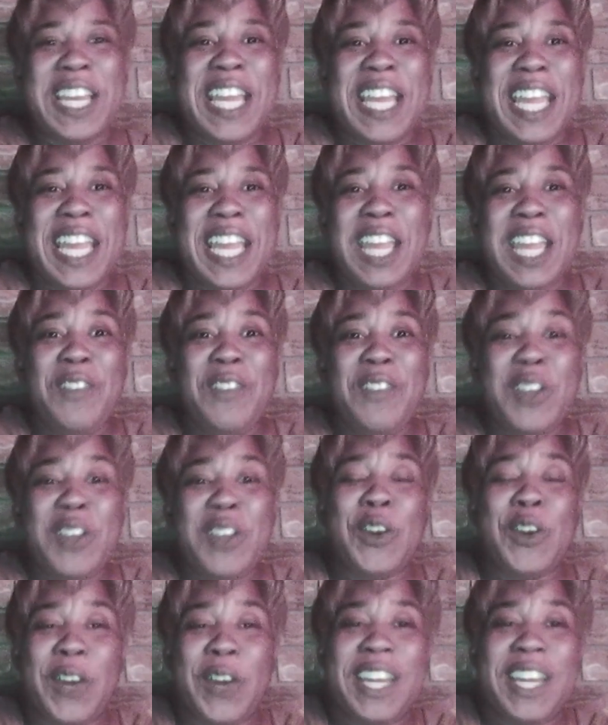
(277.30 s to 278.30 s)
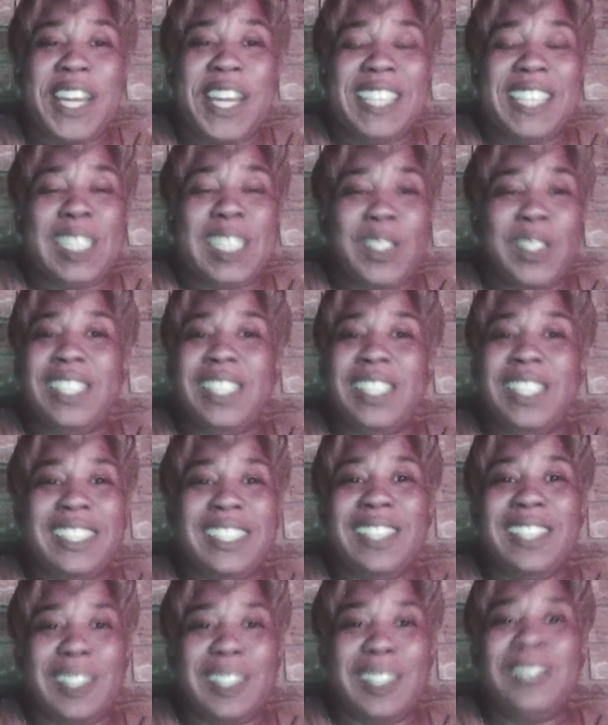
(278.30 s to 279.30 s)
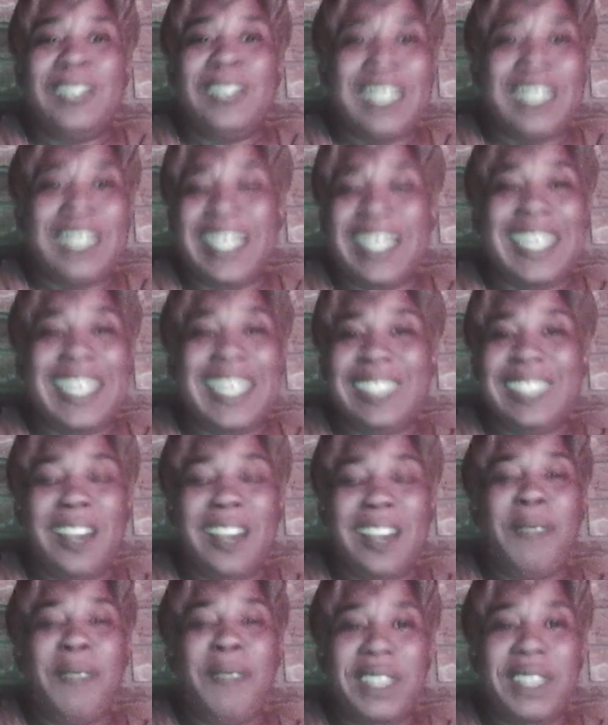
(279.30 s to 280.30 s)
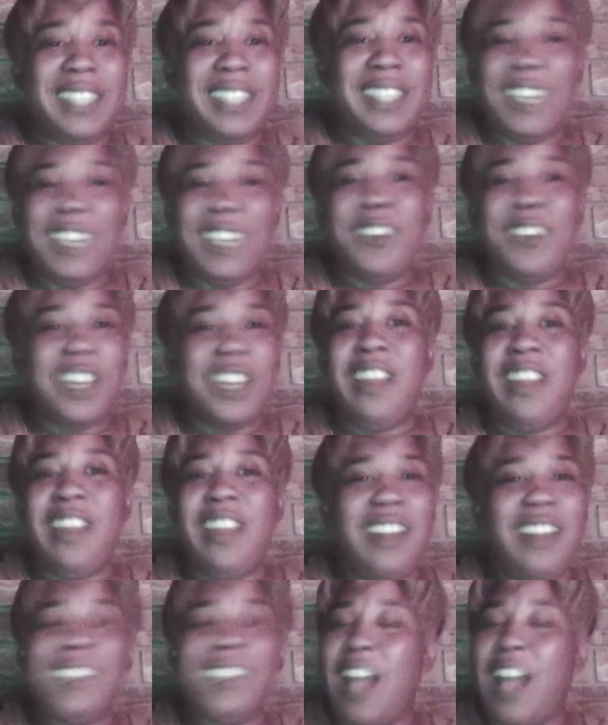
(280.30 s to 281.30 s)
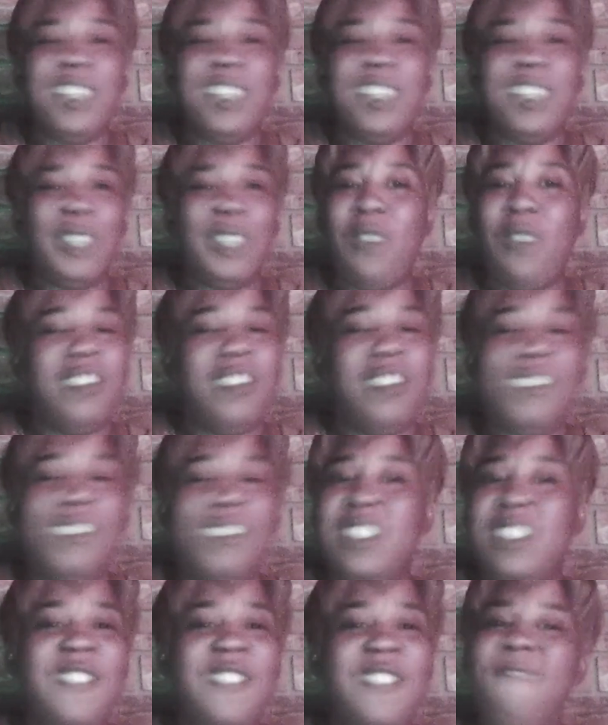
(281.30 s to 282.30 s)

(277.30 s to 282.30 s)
Even Chris, I told you last time, I was like, your character, I just wanted to just